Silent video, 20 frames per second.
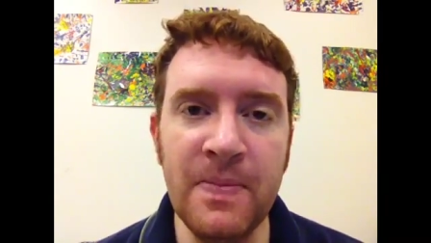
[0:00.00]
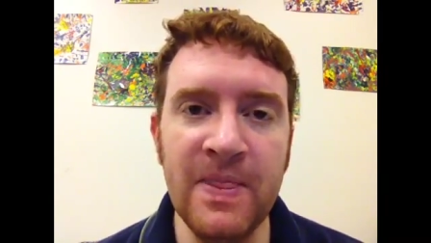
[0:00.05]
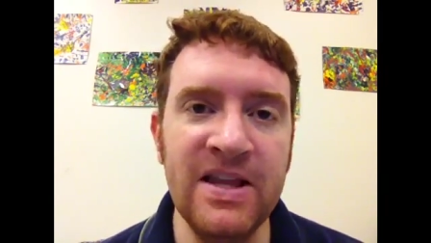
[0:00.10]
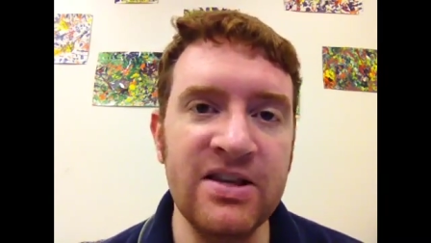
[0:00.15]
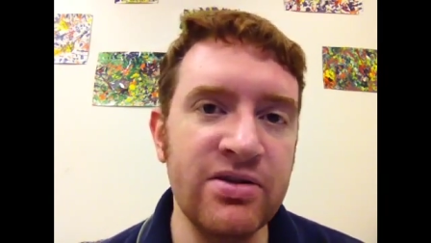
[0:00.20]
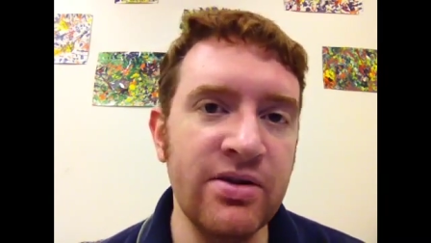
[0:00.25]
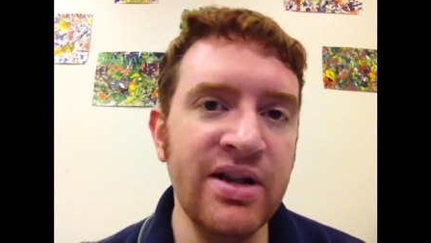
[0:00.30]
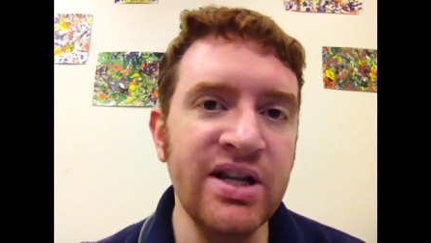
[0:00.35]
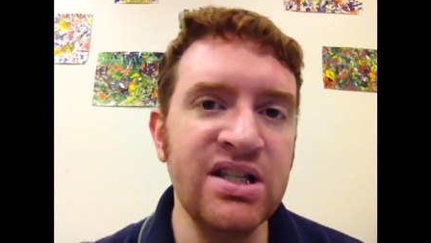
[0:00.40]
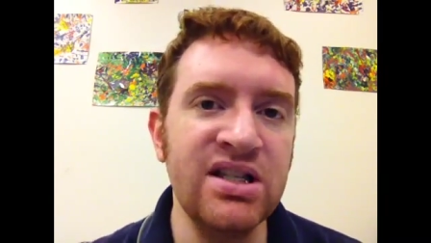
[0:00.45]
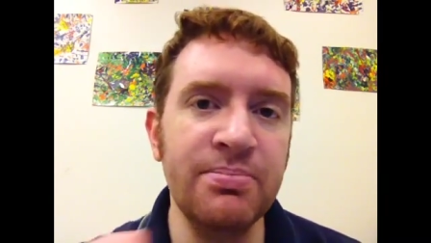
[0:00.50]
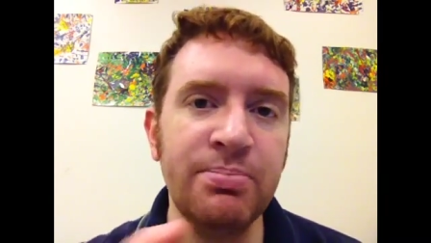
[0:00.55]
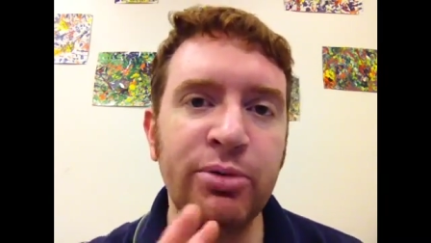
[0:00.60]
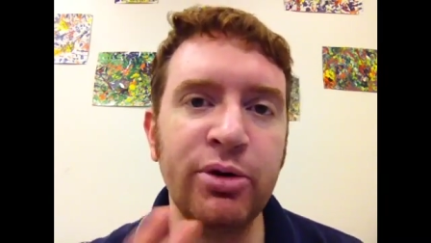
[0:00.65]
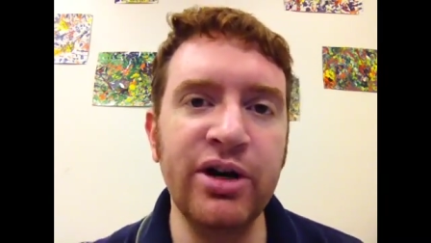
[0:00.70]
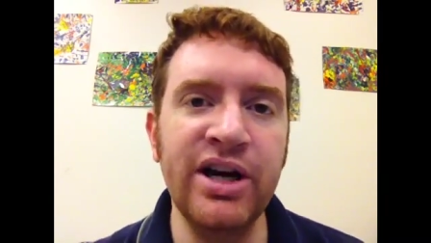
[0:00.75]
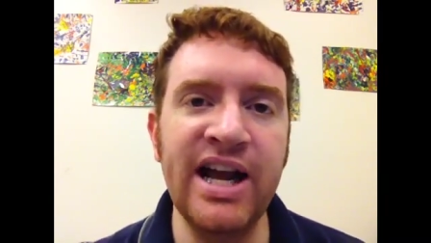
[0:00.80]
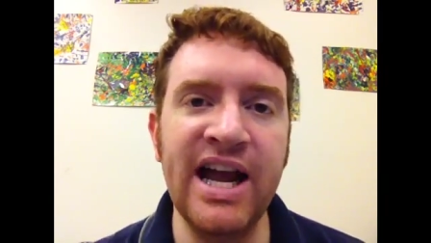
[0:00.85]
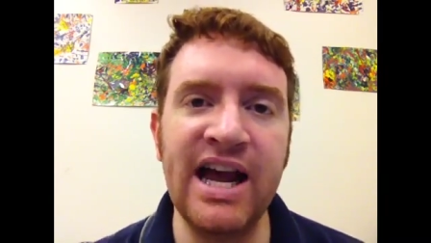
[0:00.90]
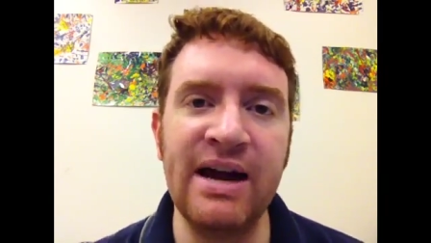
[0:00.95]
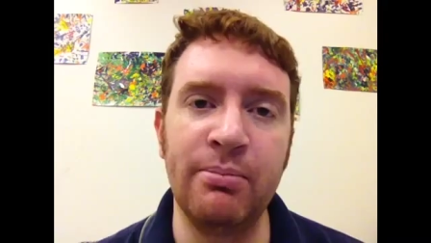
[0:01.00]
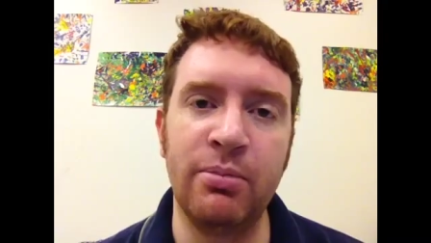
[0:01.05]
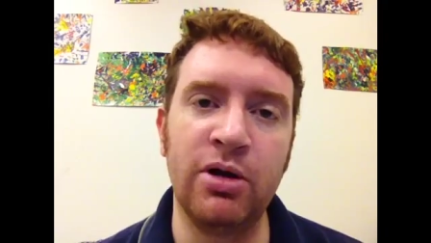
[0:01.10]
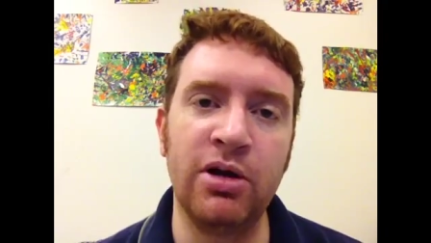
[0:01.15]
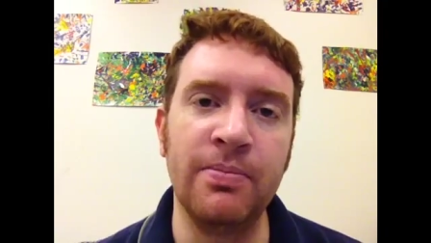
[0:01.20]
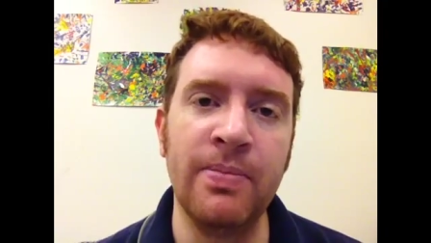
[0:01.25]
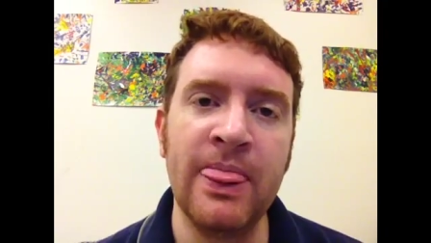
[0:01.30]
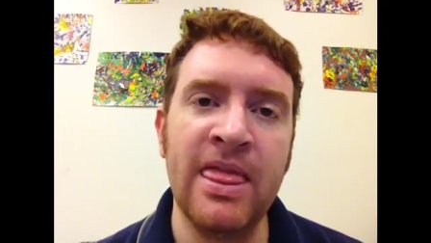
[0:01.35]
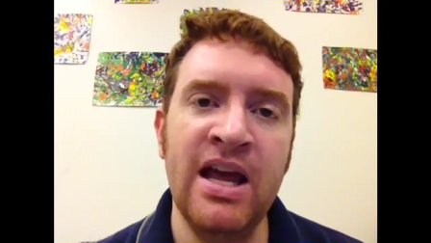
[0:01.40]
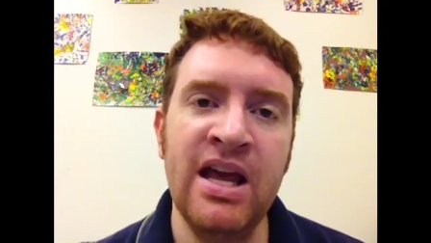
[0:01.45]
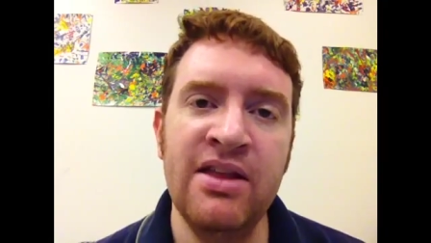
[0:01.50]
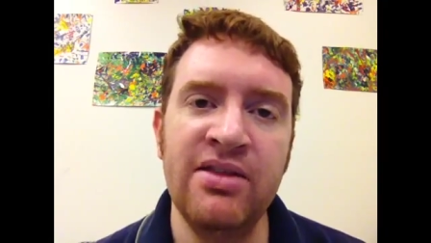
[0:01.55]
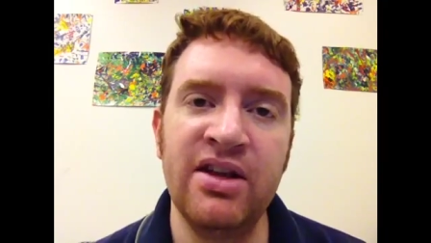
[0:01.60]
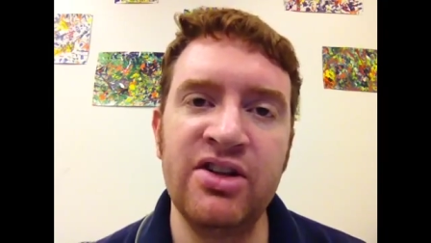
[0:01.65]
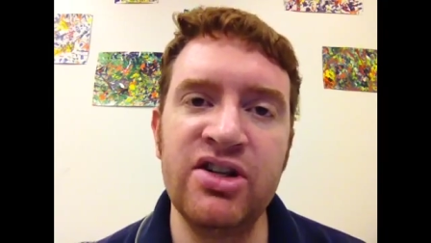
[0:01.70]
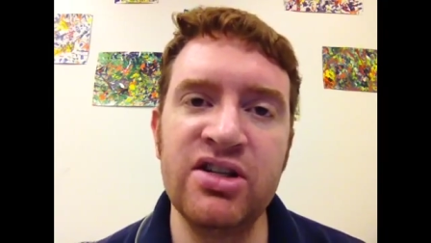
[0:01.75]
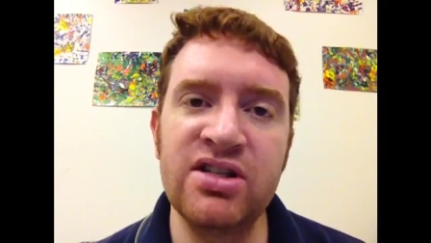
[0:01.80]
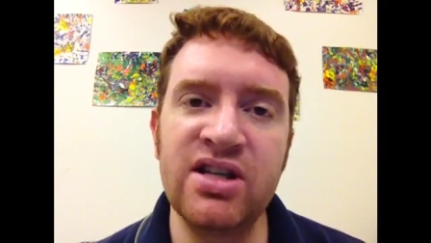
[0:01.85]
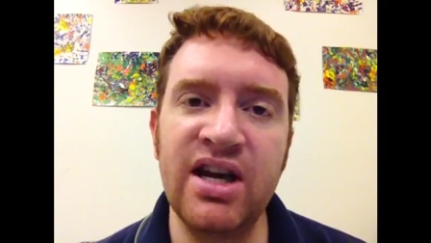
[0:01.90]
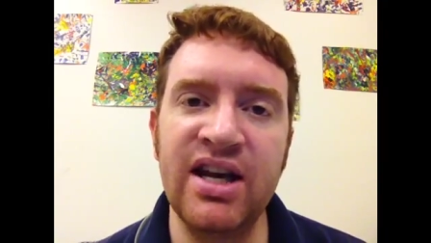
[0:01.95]
So that's the preamble.
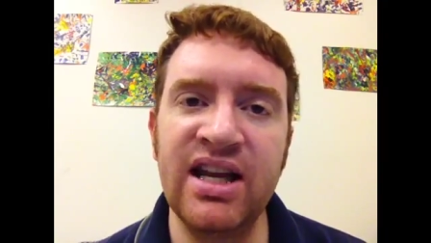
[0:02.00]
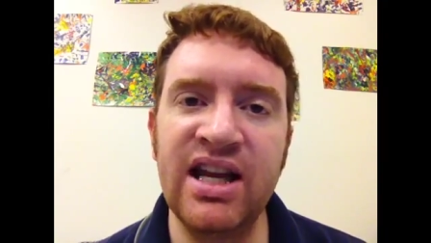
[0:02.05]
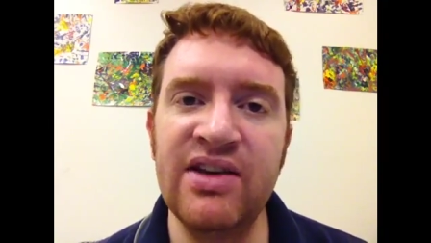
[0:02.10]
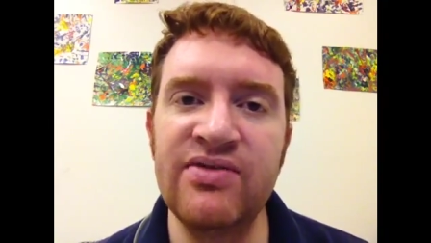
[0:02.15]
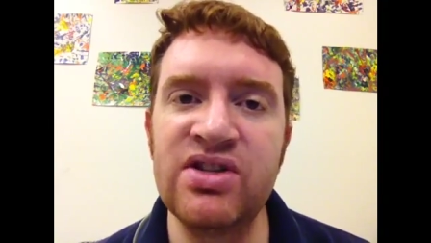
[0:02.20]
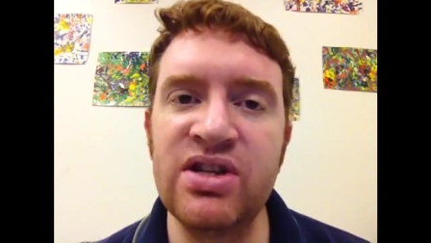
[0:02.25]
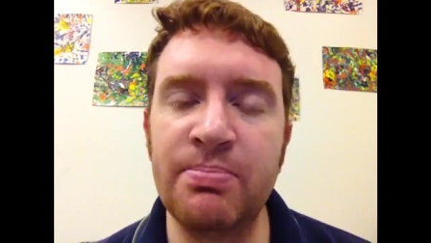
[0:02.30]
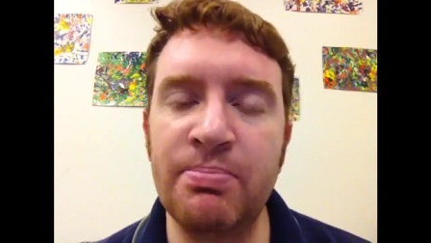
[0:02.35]
That just kind of gives